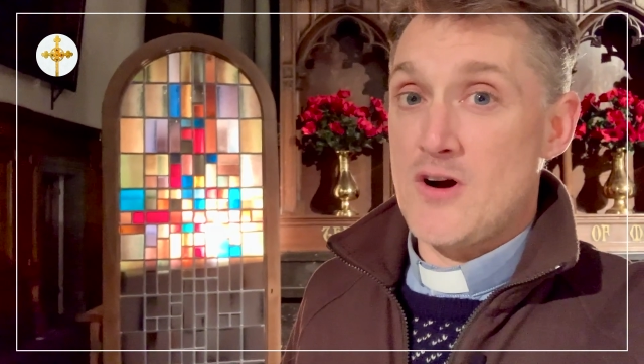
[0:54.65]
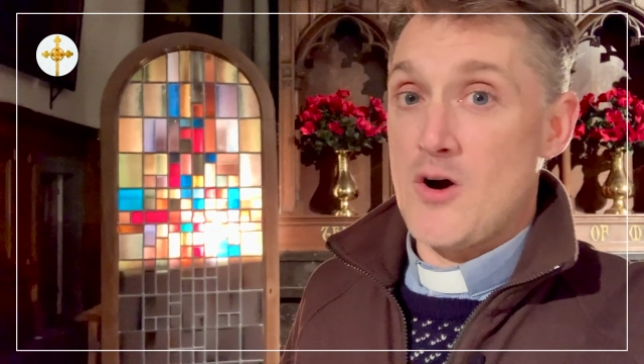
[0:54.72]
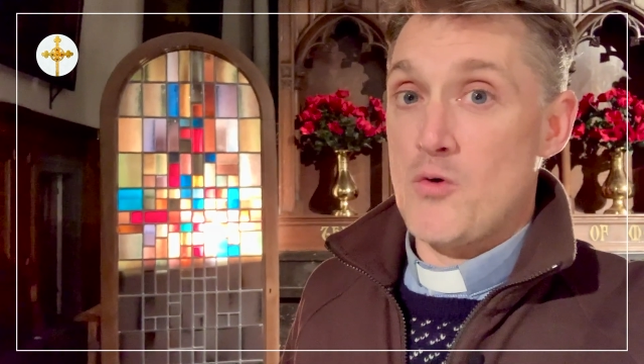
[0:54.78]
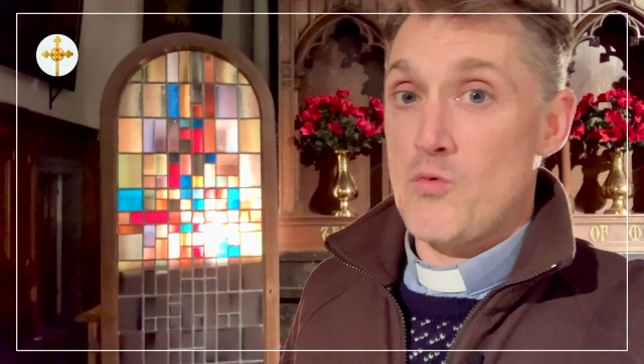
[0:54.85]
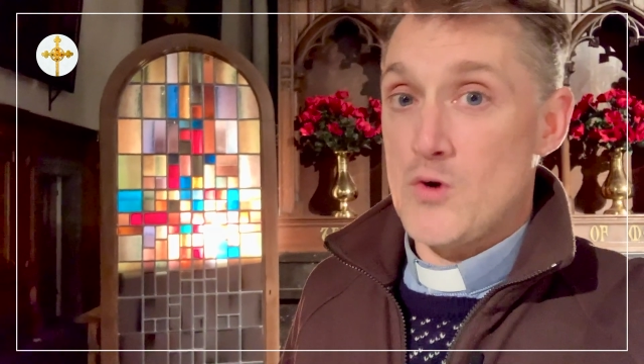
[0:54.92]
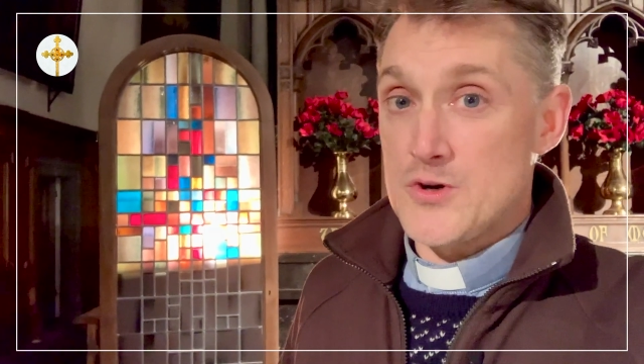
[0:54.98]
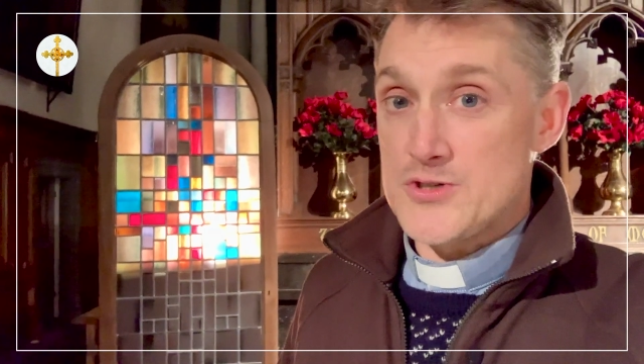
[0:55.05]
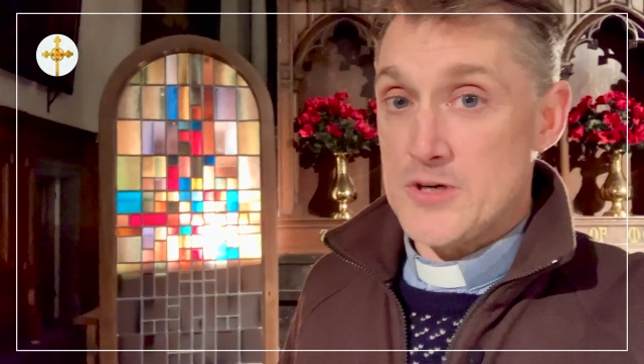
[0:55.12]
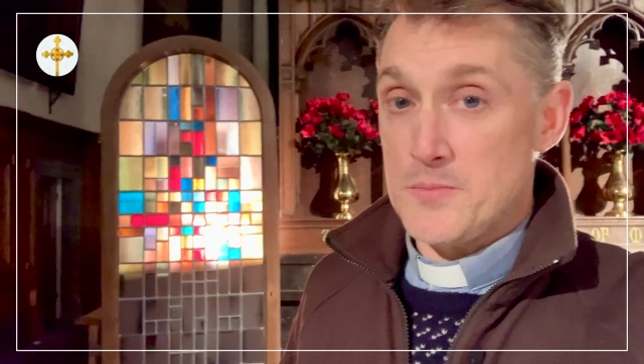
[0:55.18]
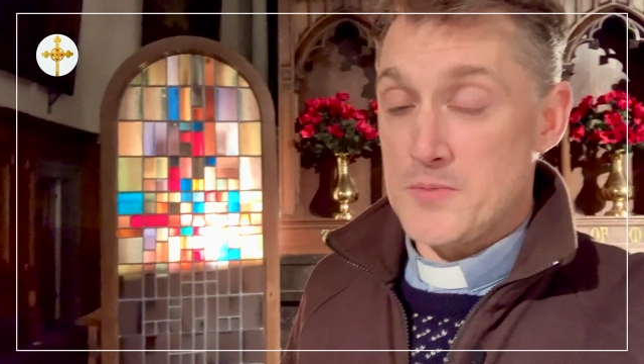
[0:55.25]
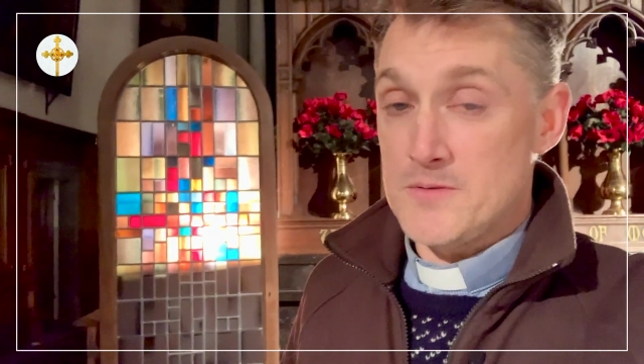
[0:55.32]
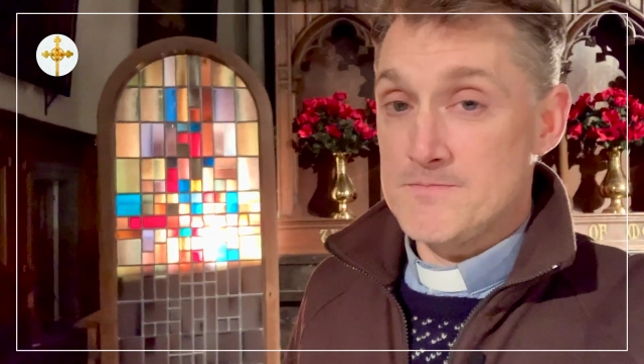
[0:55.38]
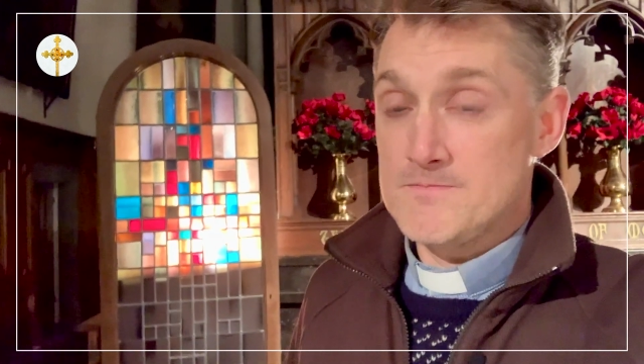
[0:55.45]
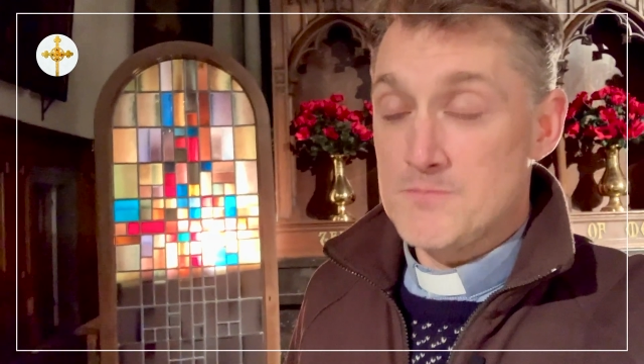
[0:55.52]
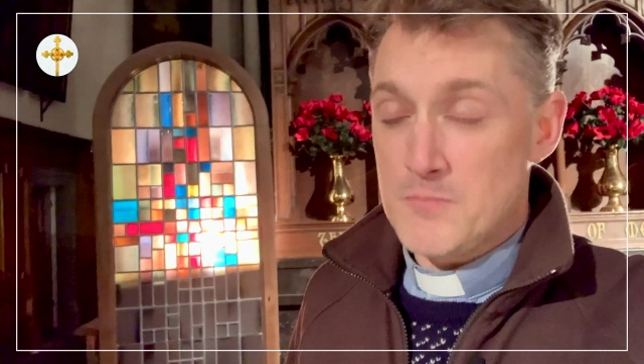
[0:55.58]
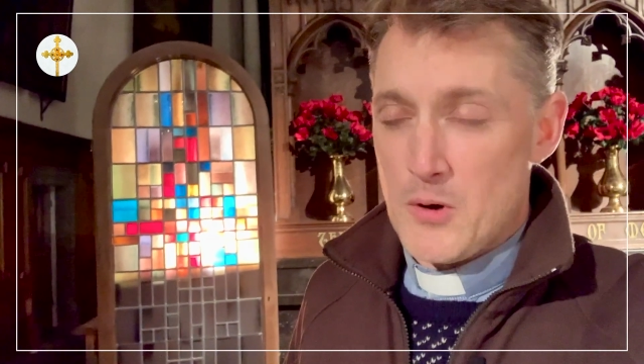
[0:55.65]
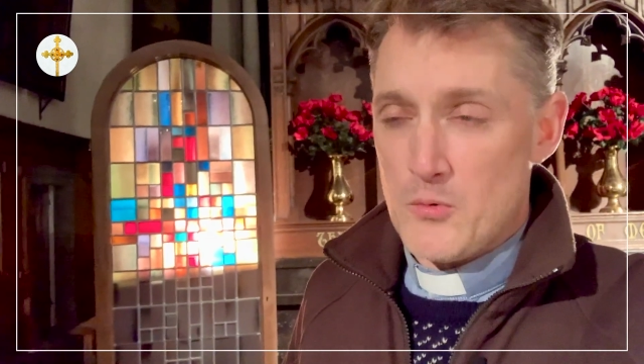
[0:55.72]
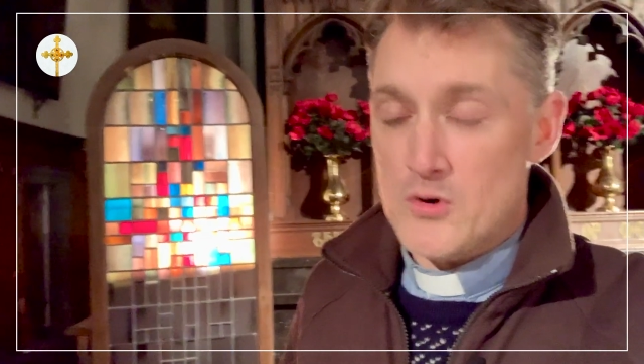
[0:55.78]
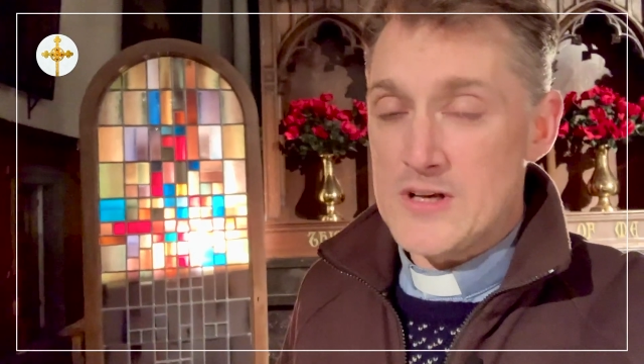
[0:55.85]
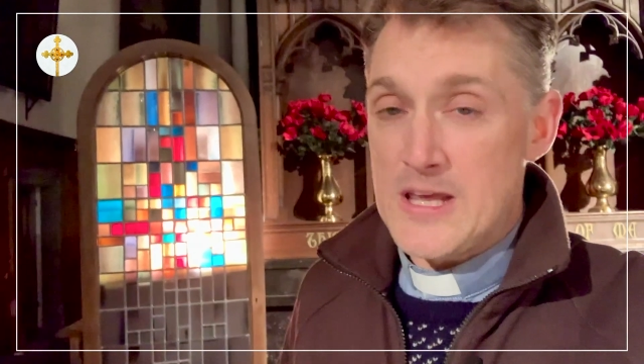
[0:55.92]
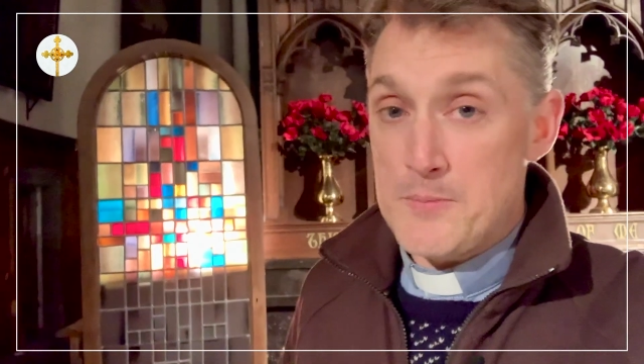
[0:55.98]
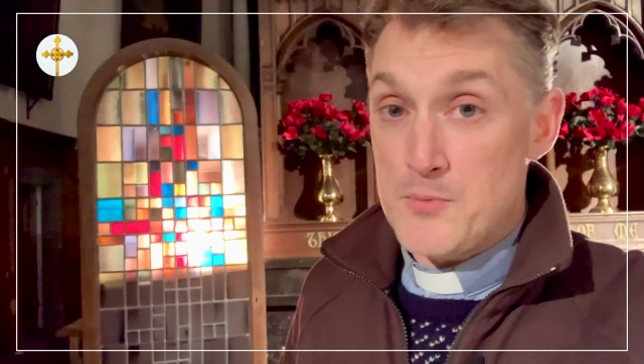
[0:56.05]
our worship, but
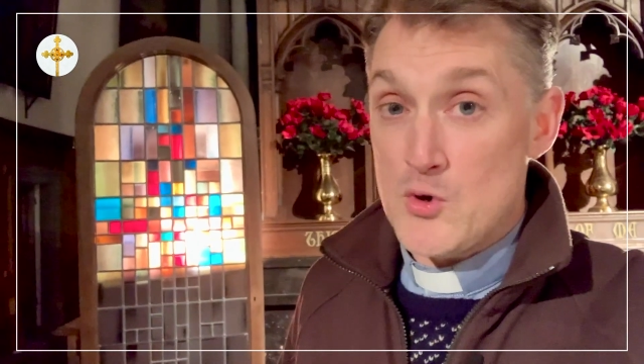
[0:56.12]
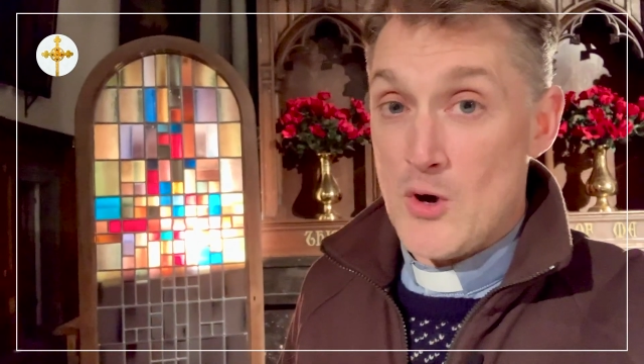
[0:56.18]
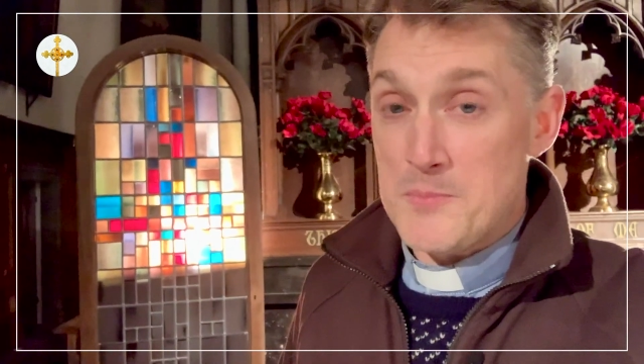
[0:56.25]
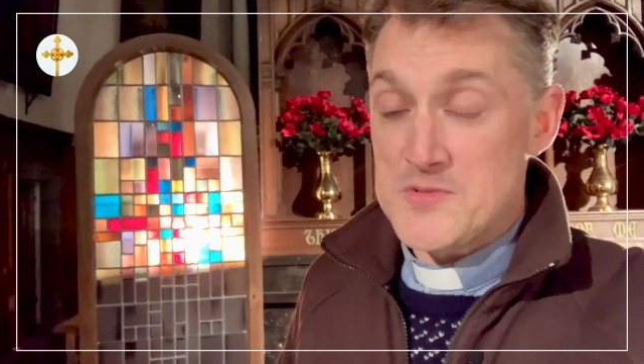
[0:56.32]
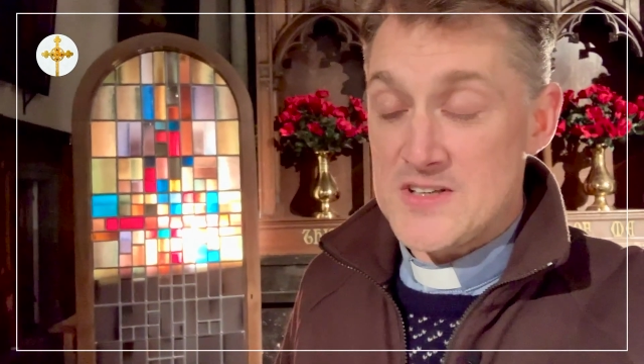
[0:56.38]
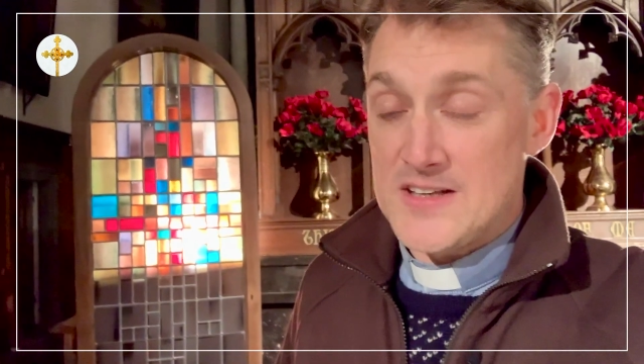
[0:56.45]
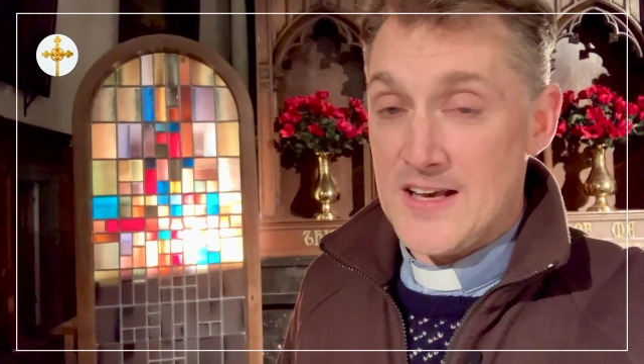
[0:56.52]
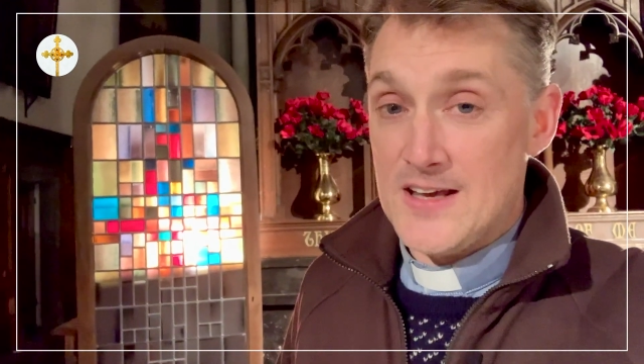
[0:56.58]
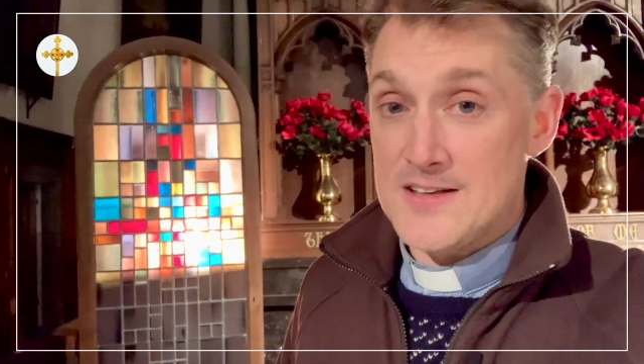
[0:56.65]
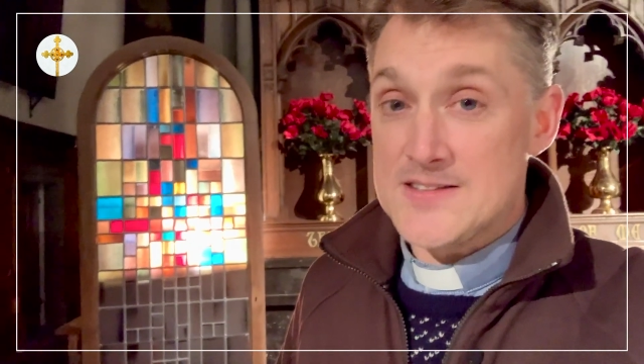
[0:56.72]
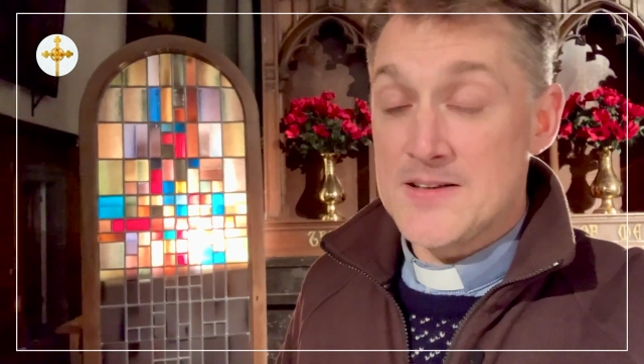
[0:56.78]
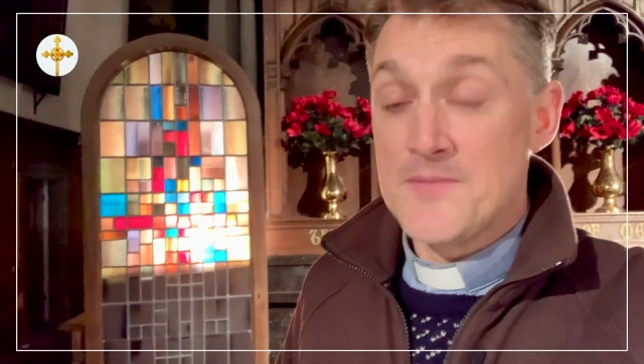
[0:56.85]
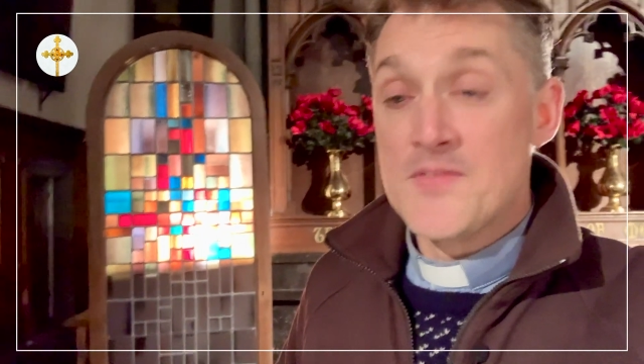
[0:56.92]
we'll keep you up to date.